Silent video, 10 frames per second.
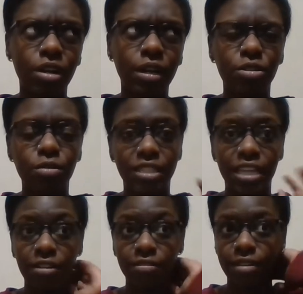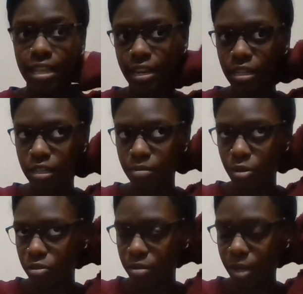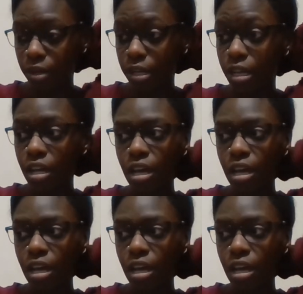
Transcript: to try to do a Sal for that. I need to post about it.